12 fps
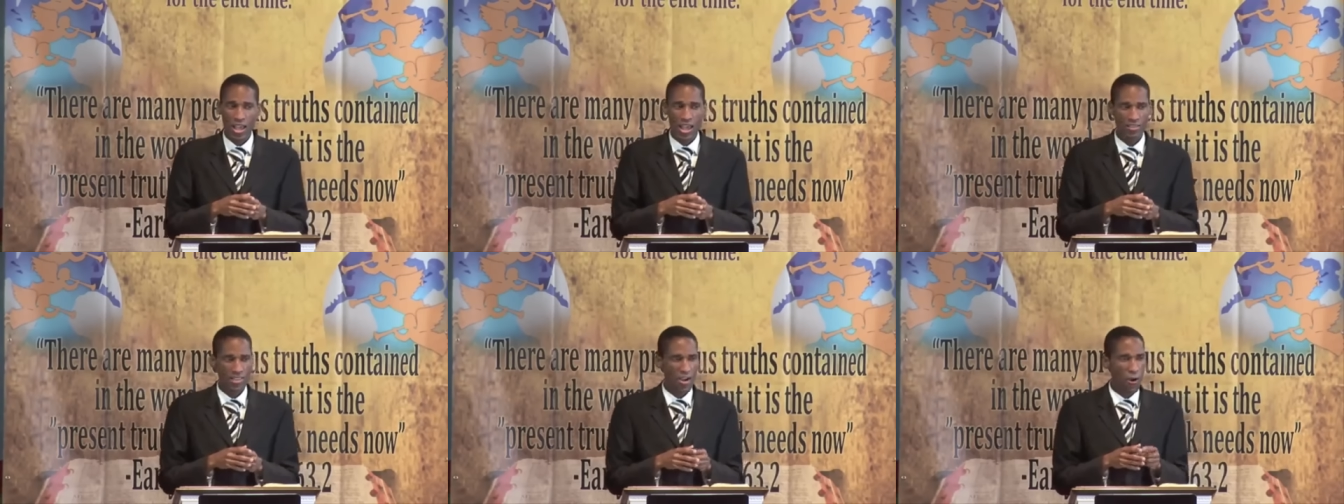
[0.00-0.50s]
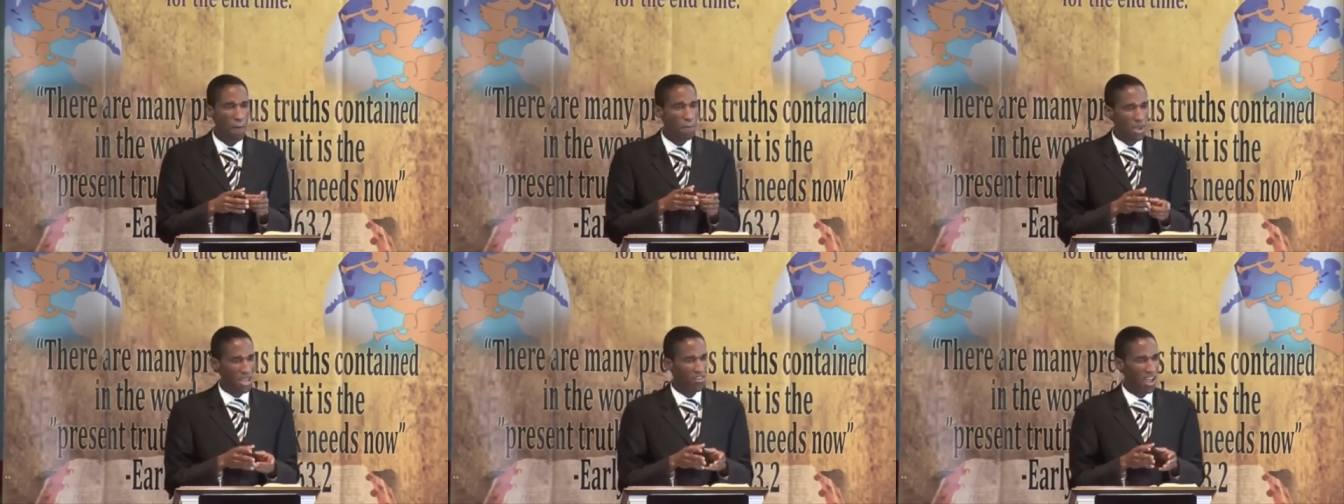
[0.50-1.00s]
is there a
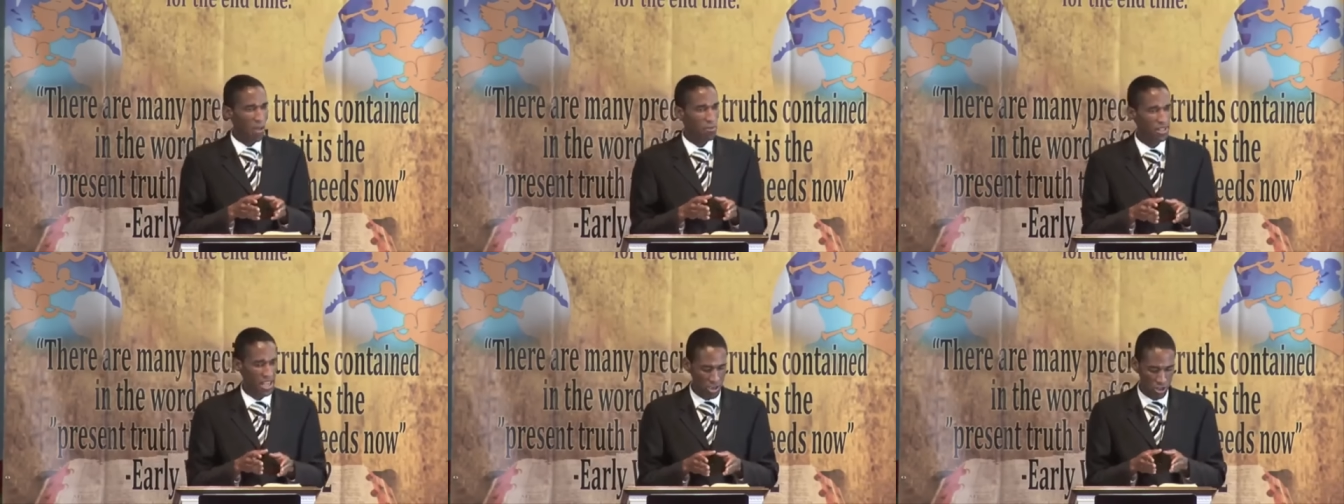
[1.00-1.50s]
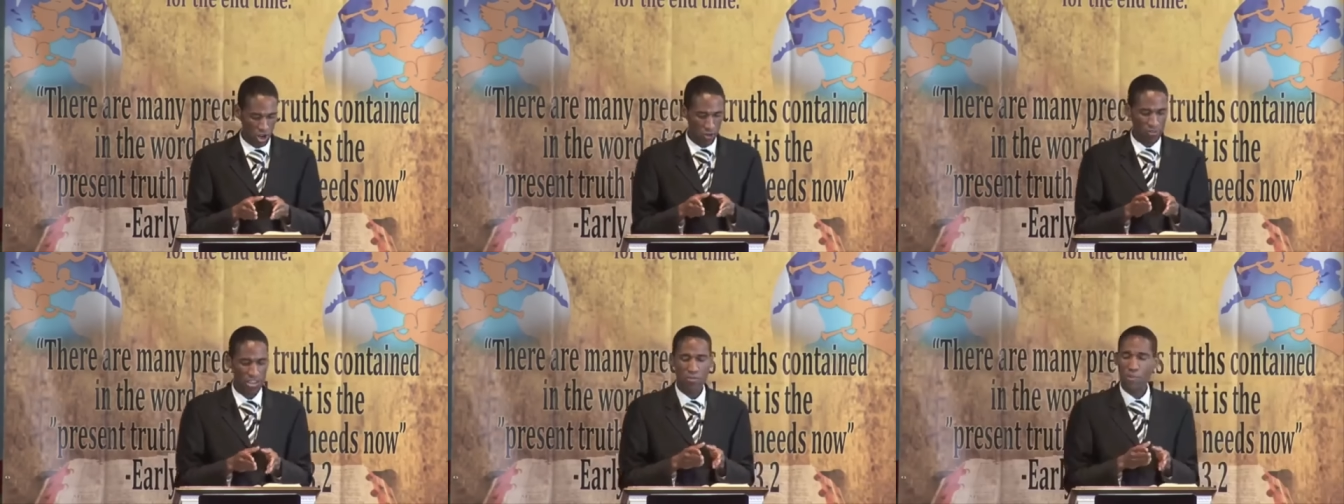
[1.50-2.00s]
better application
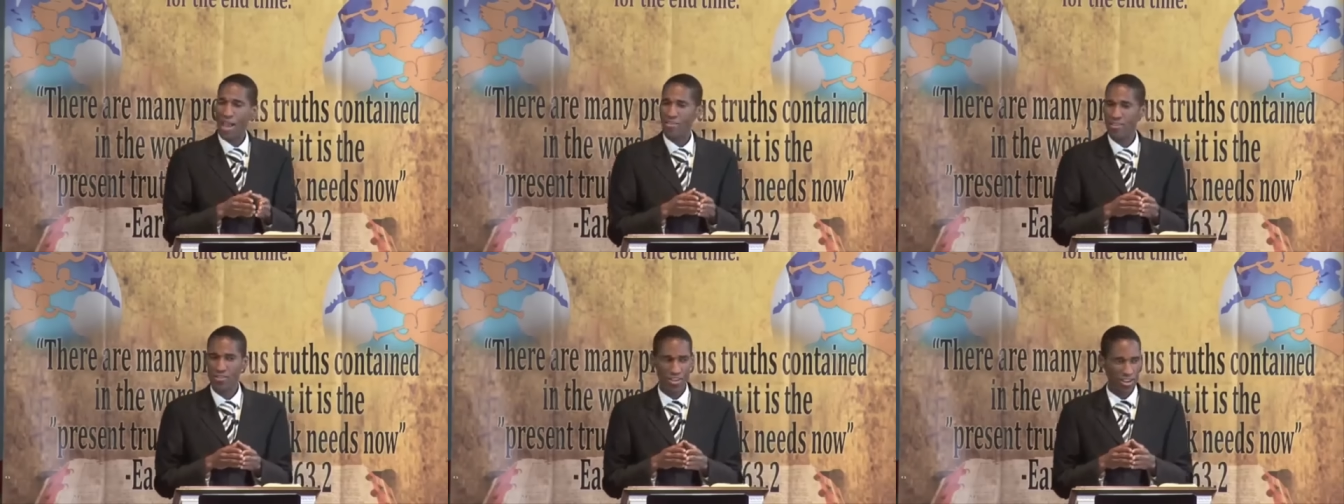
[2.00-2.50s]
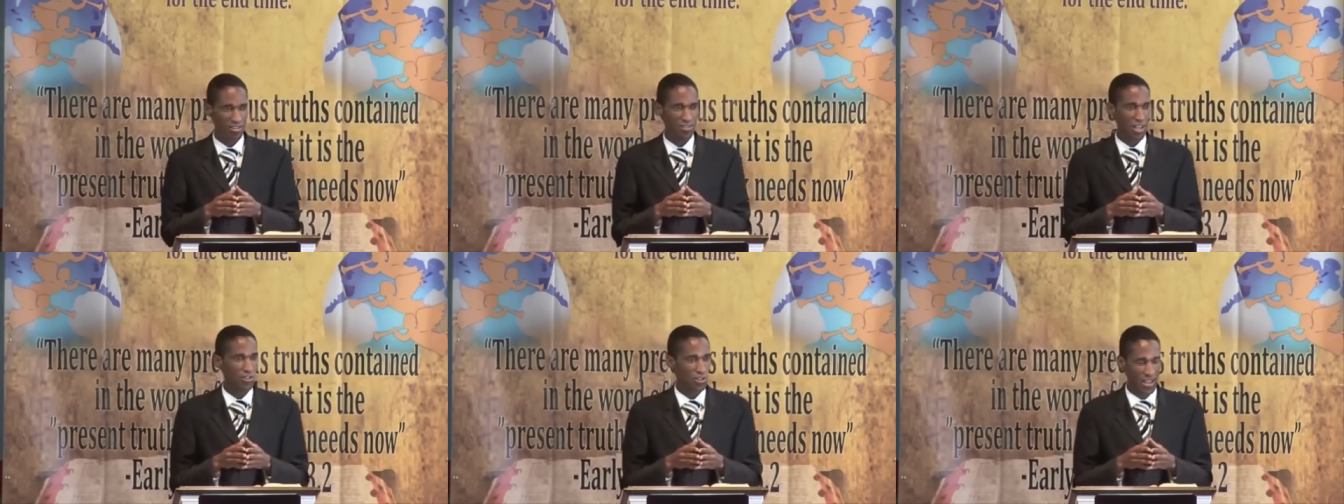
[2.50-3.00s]
of this passage here
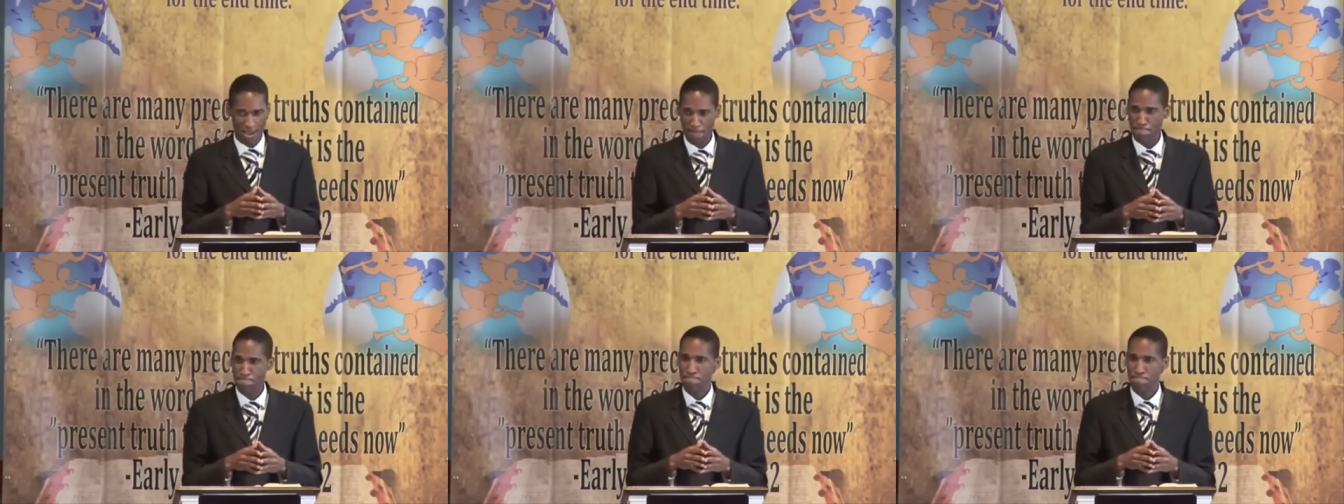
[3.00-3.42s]
than today?